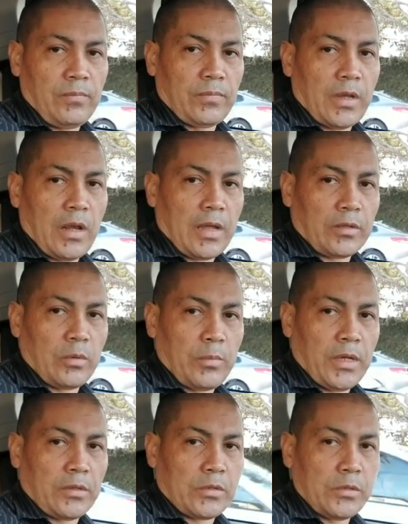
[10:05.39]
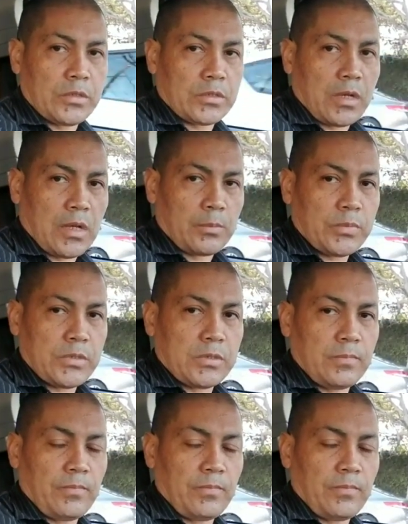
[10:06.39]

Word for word: they like to make two stops.